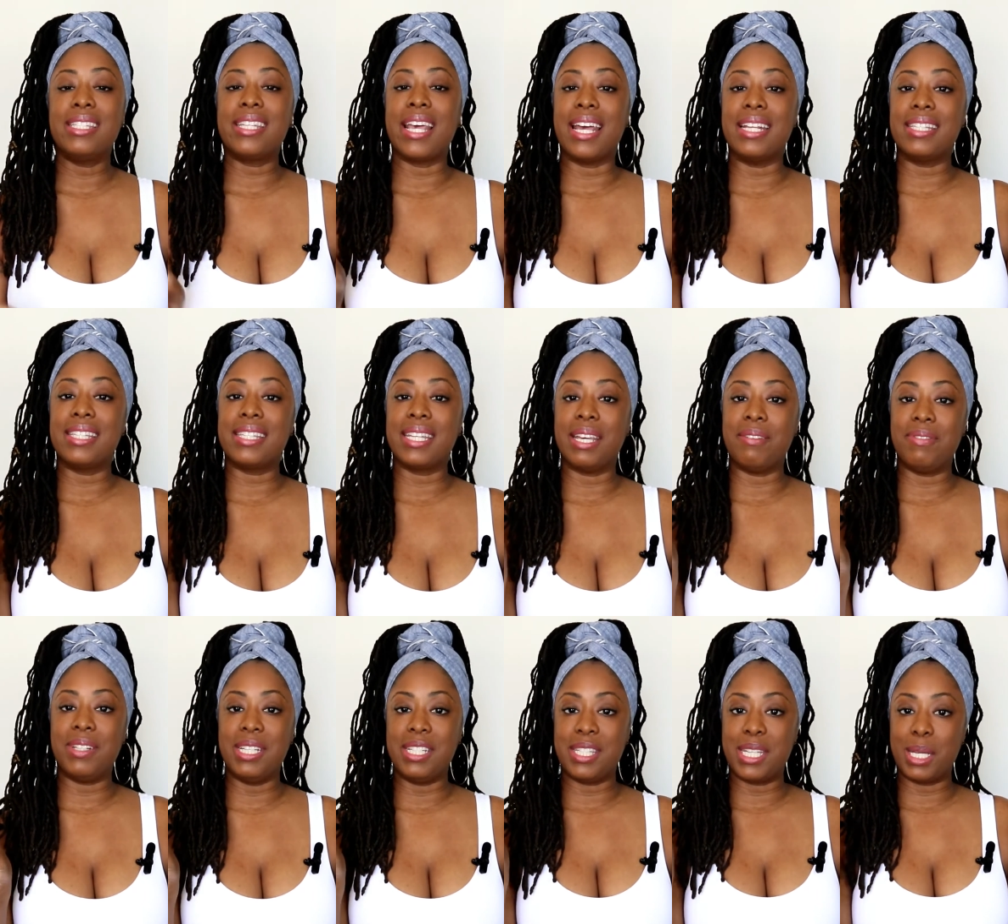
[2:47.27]
10
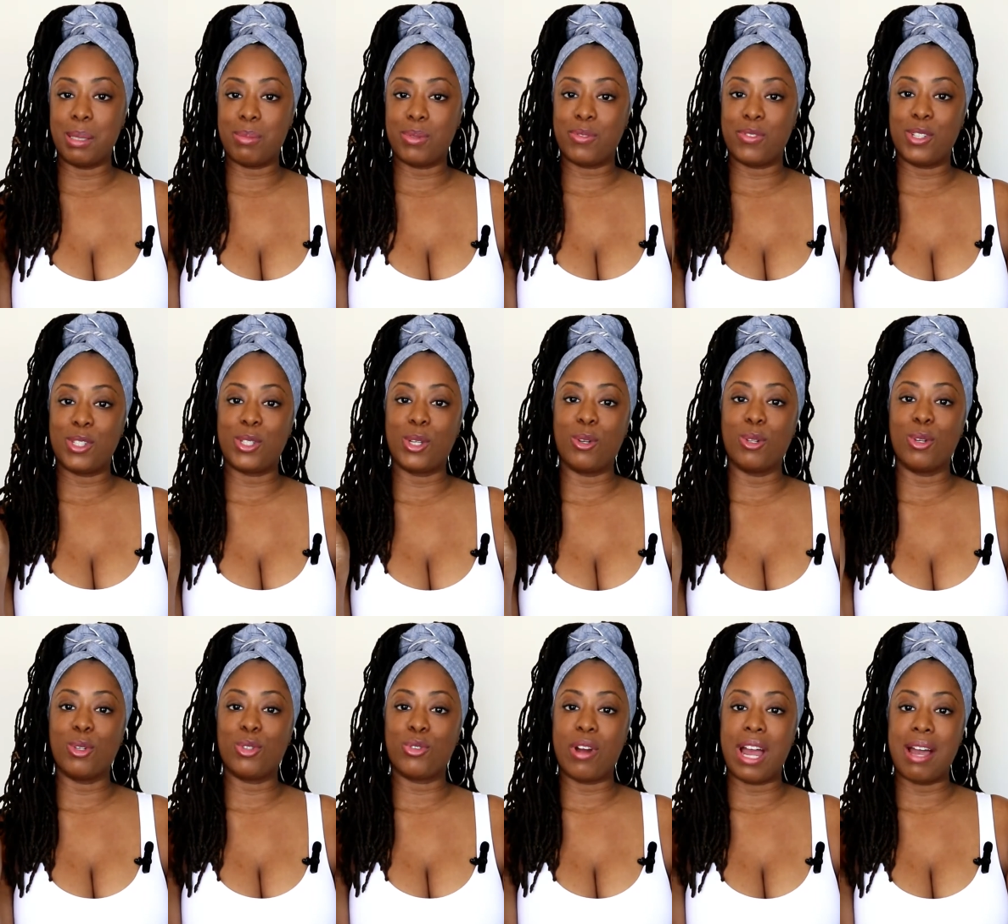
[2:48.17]
safety tips for
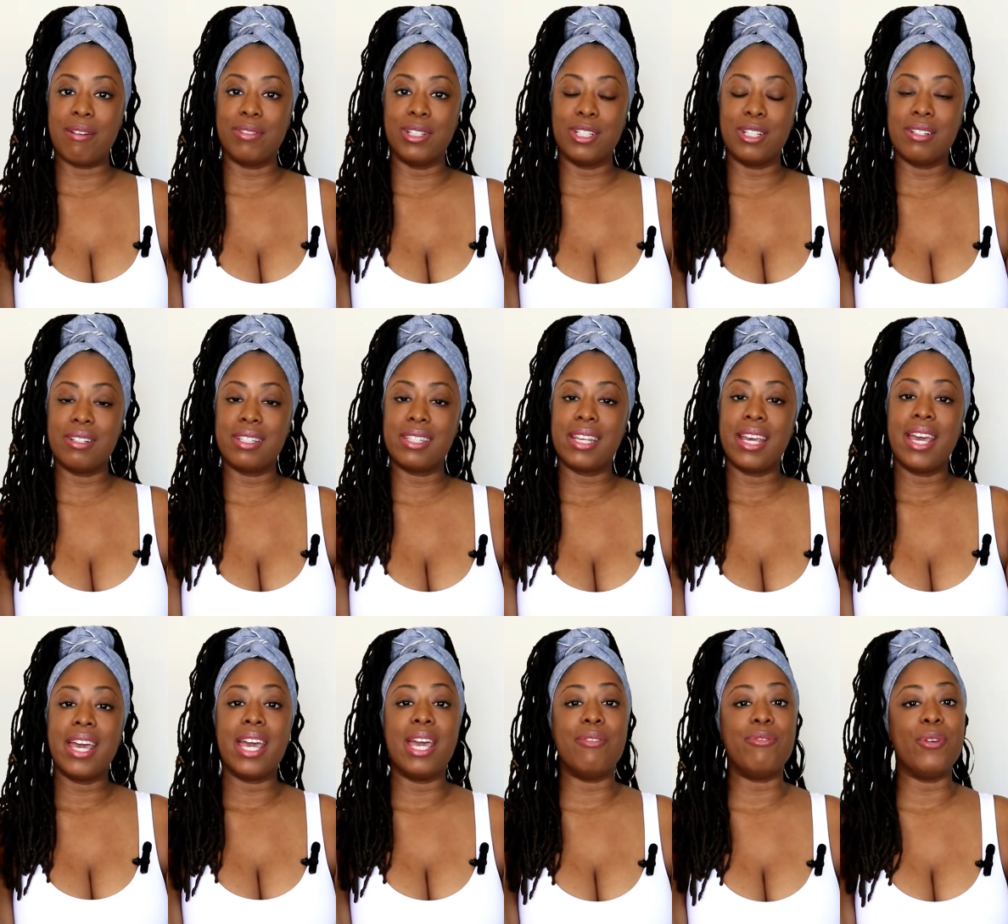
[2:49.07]
solo travelers.
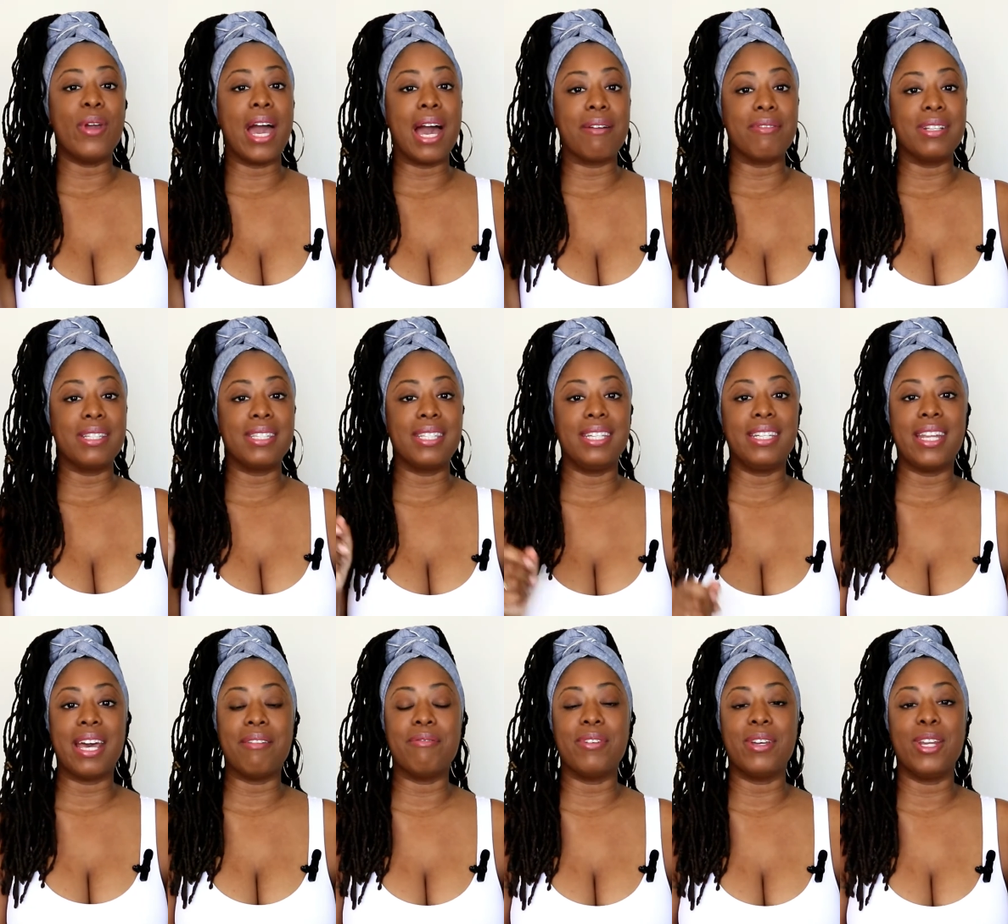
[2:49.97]
If you haven't seen
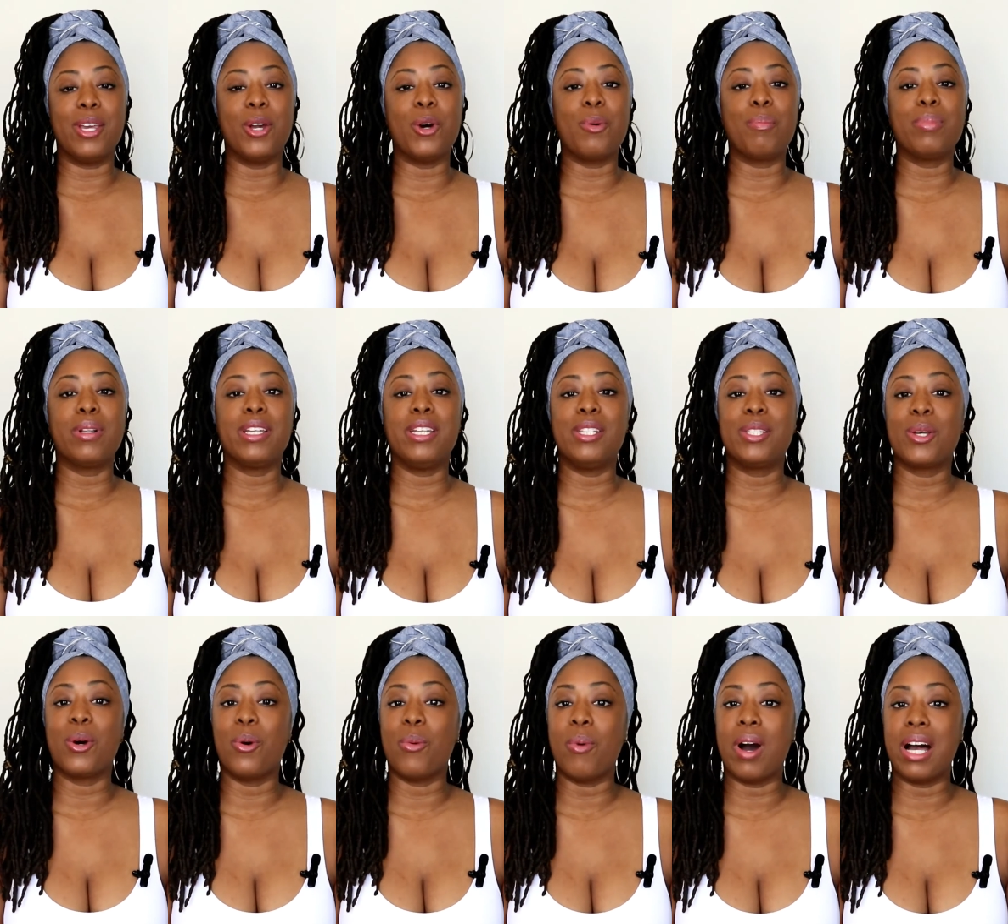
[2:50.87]
that video, please
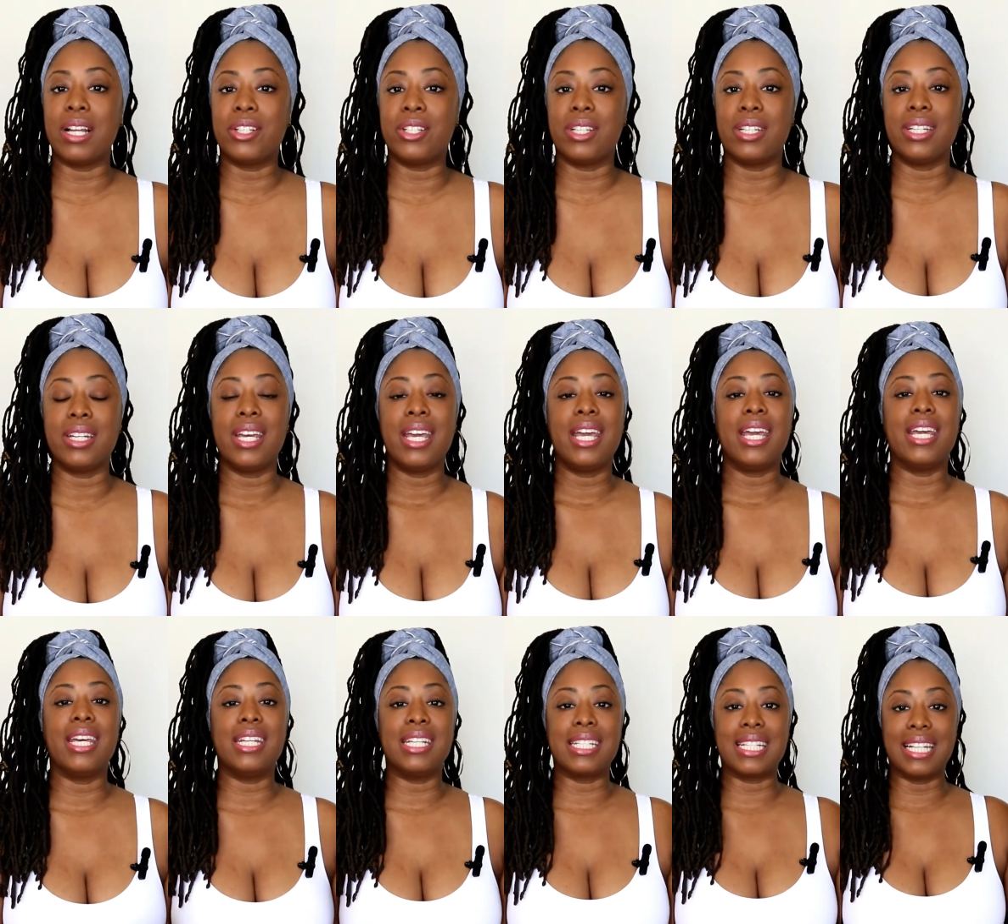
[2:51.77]
go watch it.
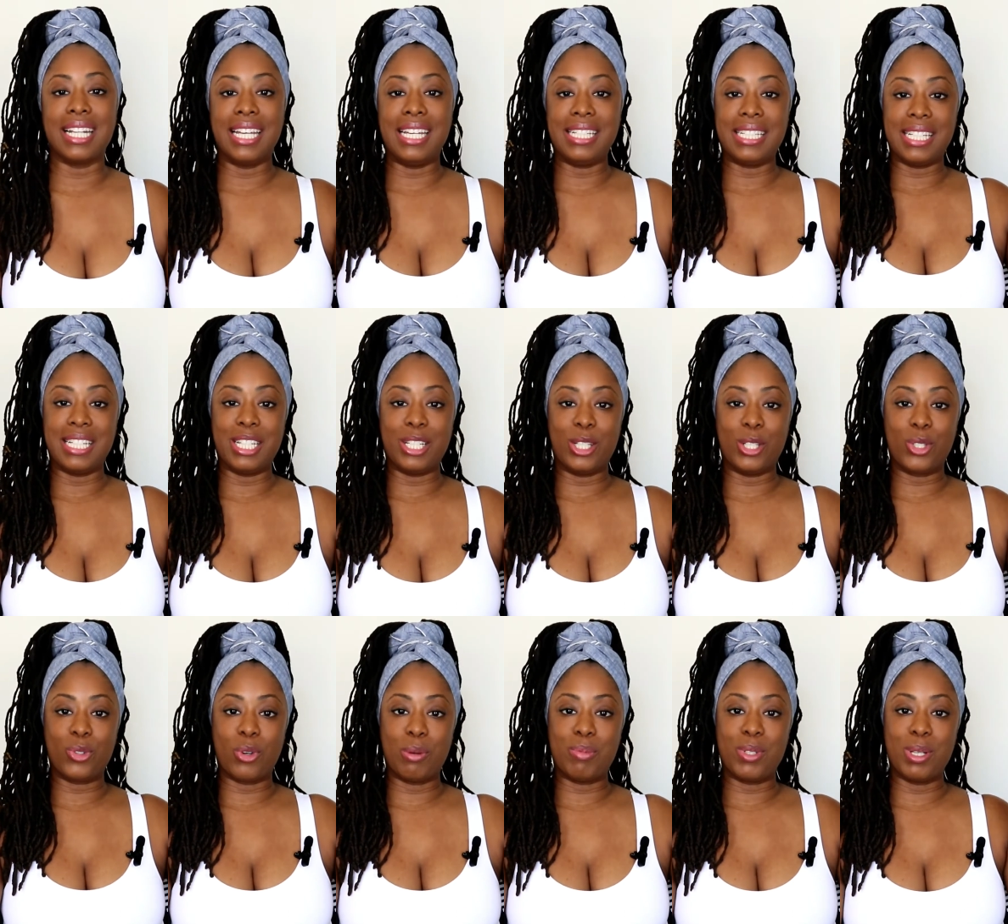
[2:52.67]
It is linked in the
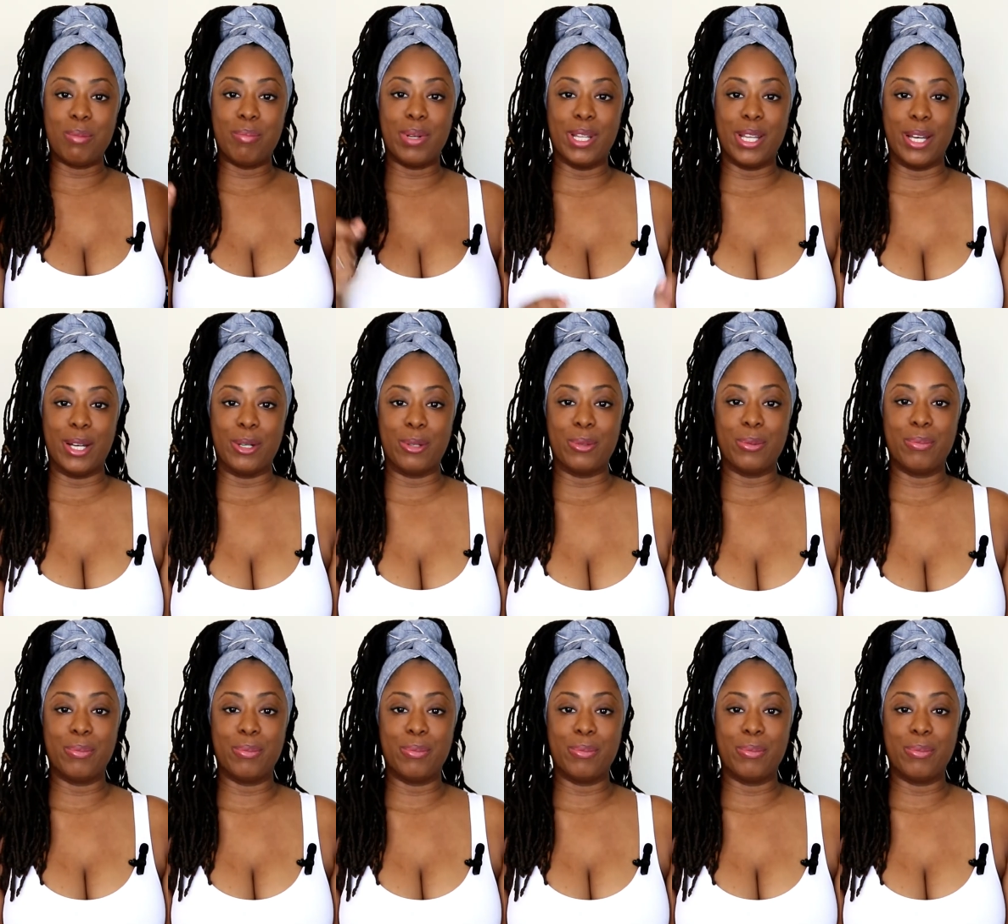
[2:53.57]
description below.